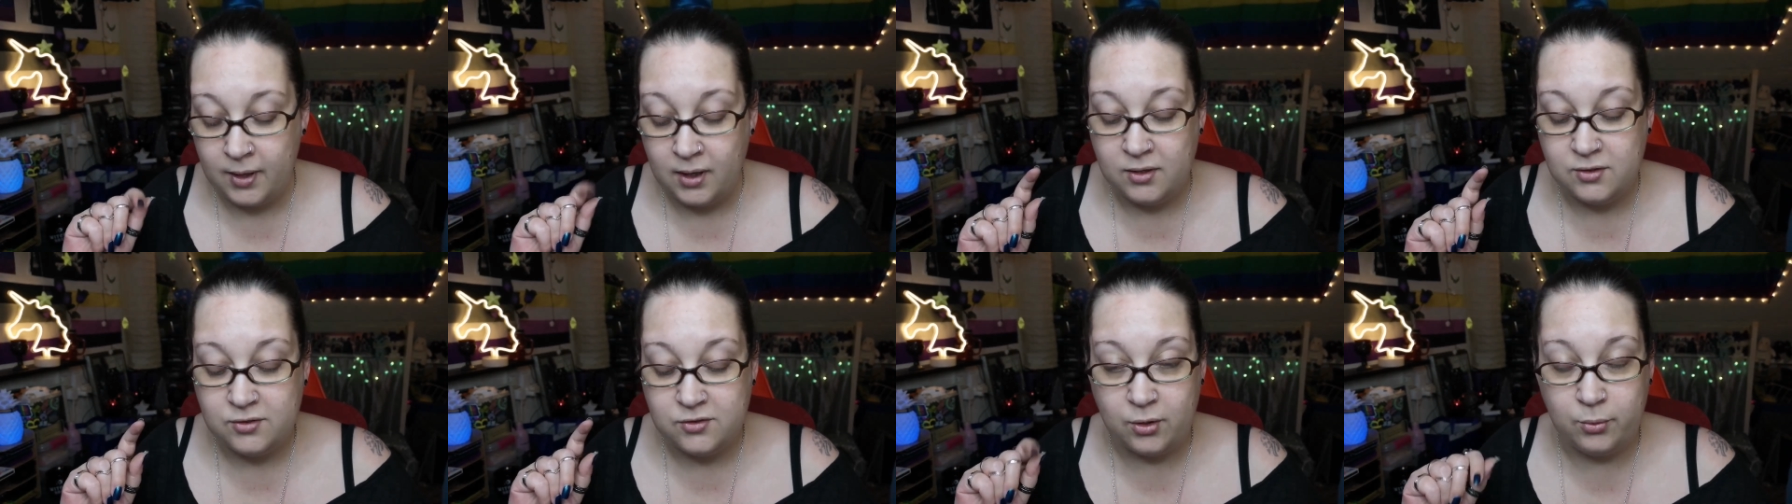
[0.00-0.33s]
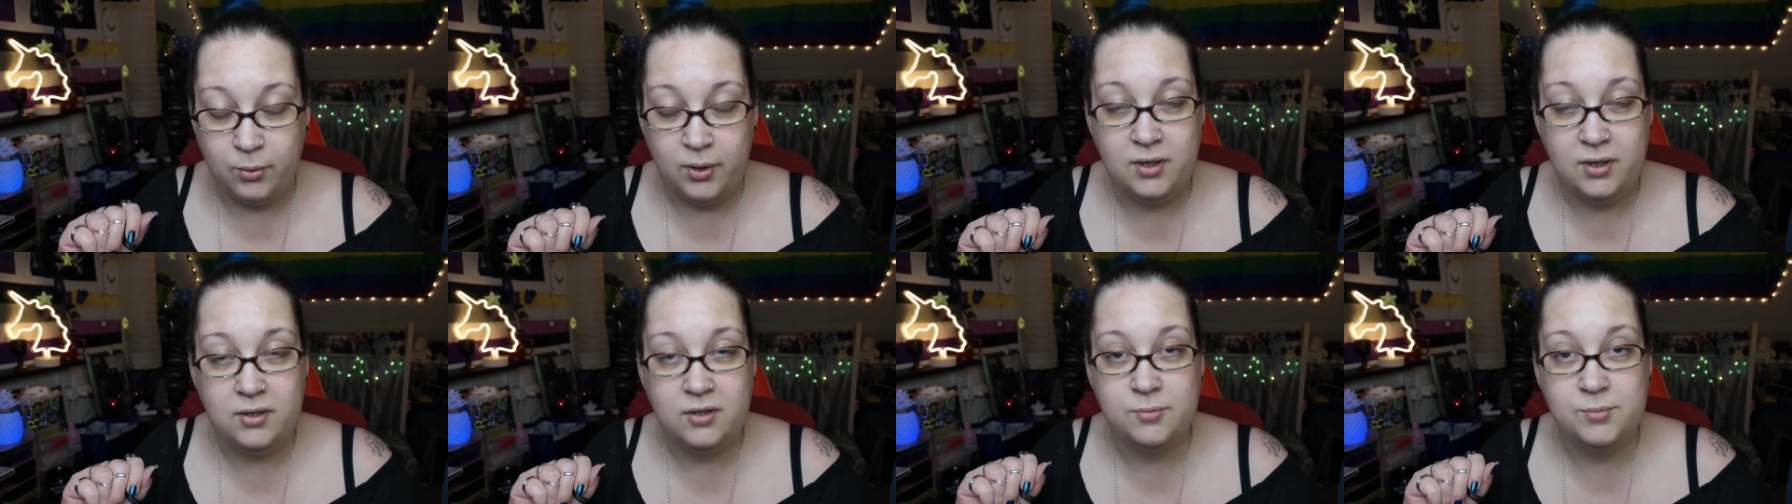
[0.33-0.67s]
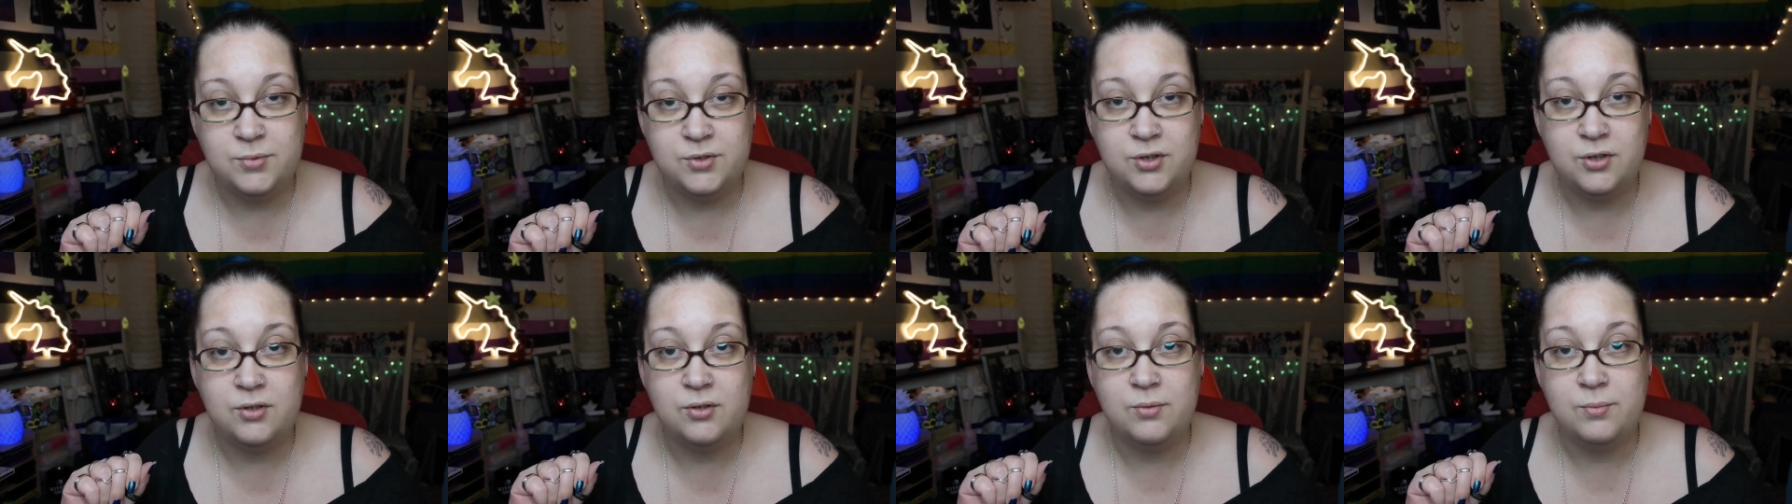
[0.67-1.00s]
So welcome
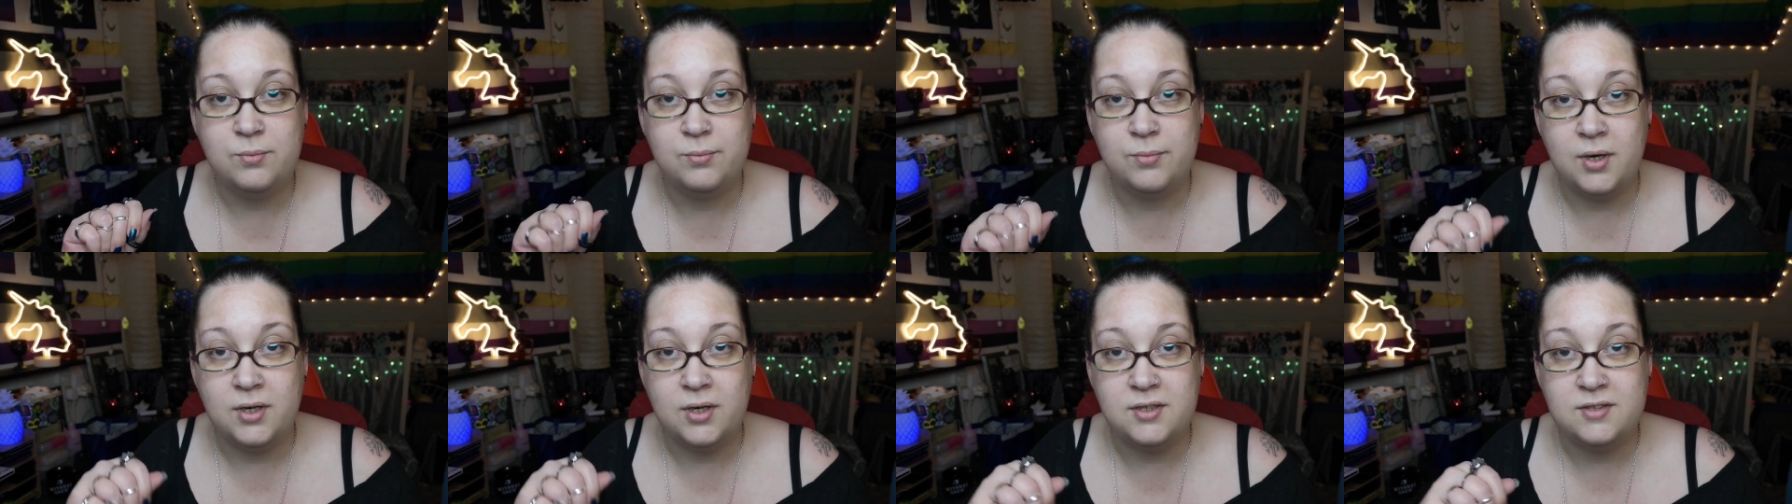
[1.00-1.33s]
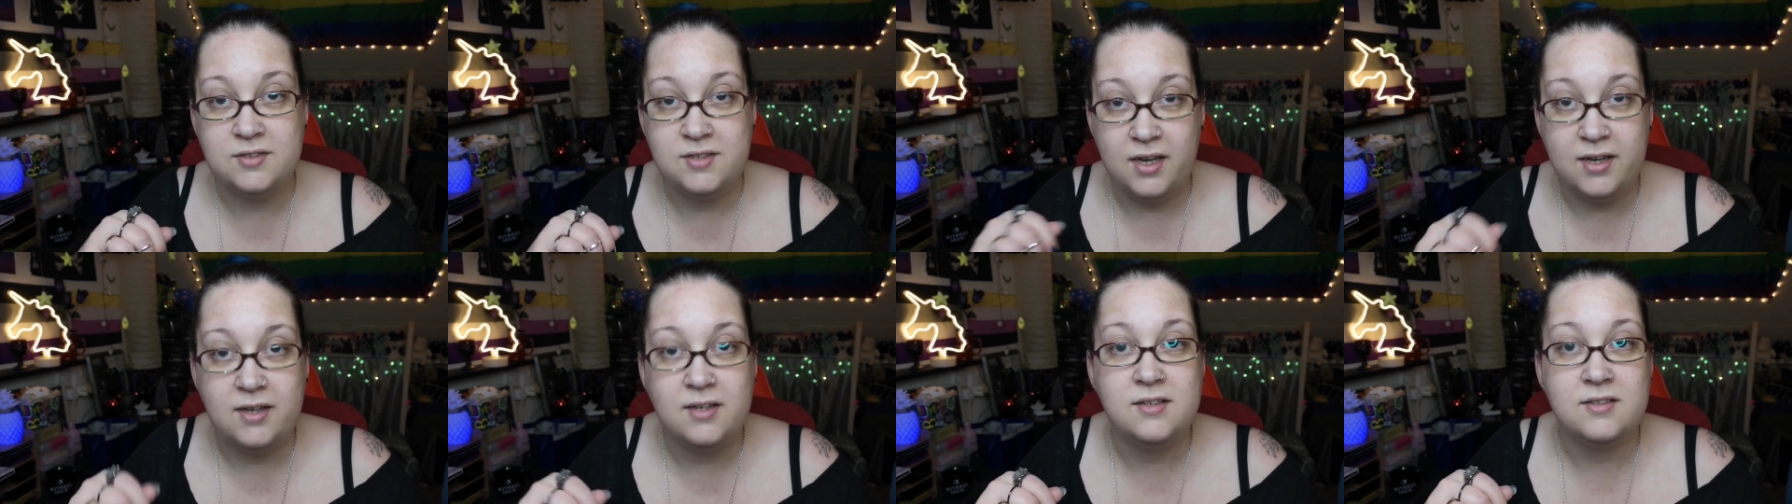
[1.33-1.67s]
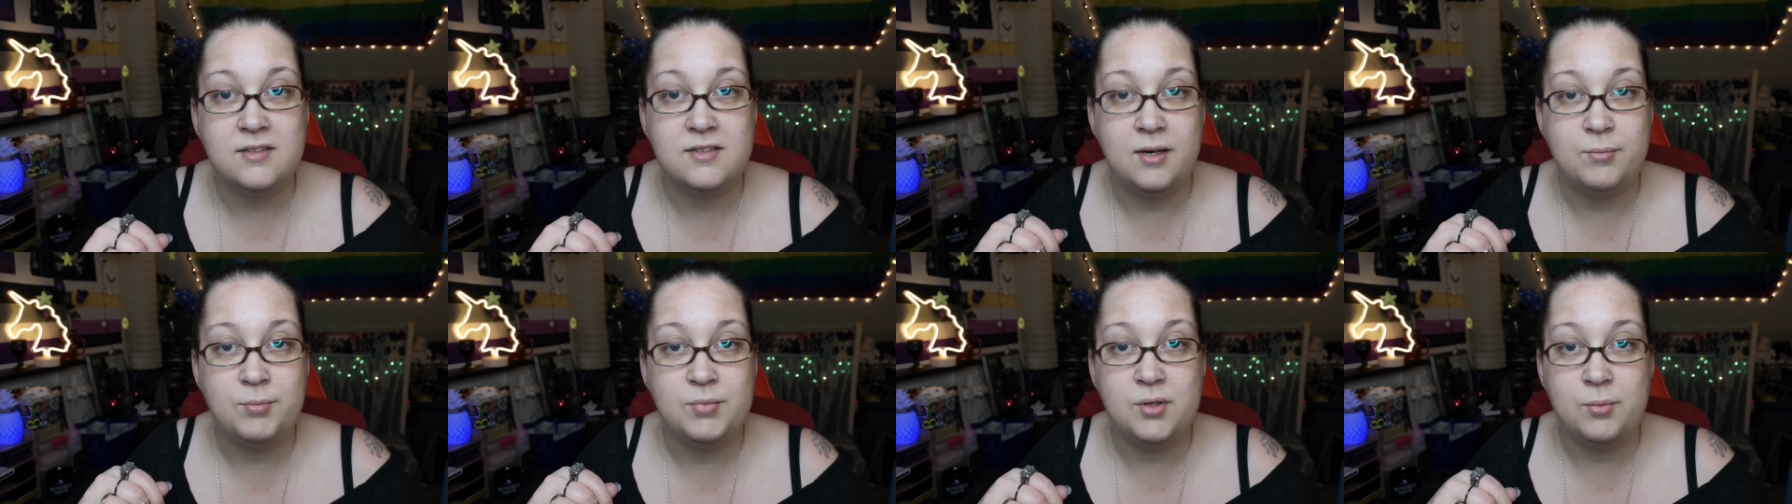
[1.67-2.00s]
to my second
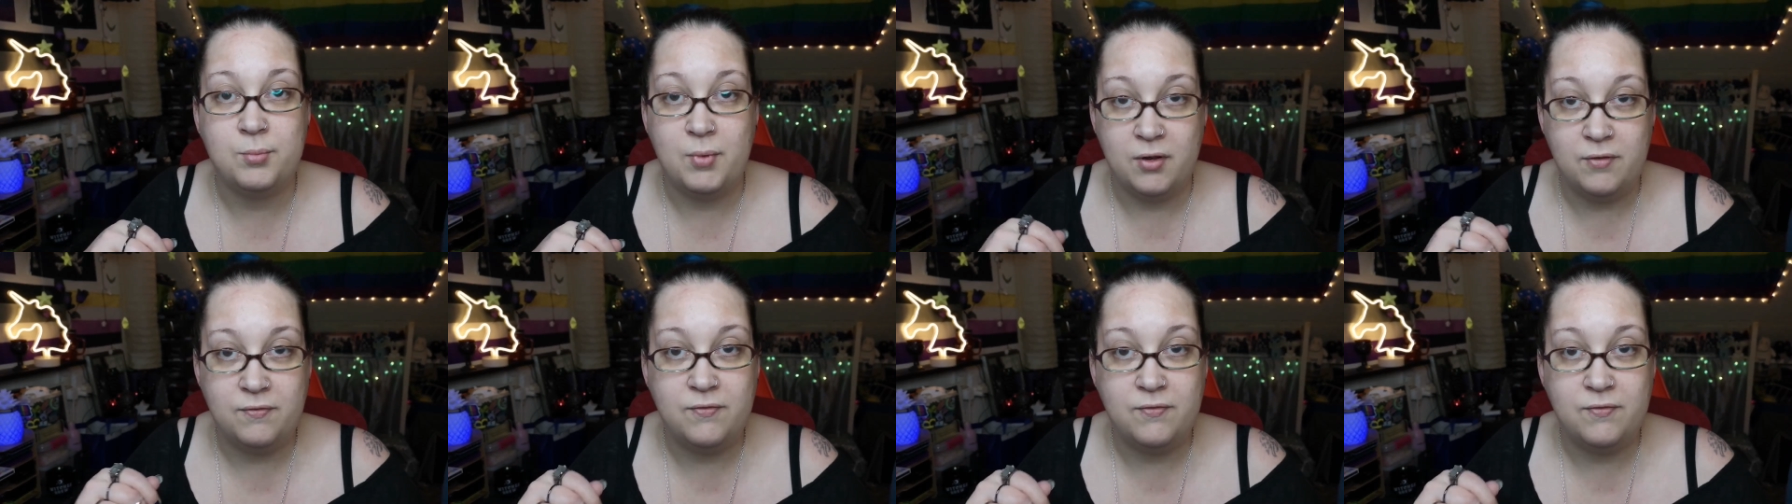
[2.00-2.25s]
attempt at my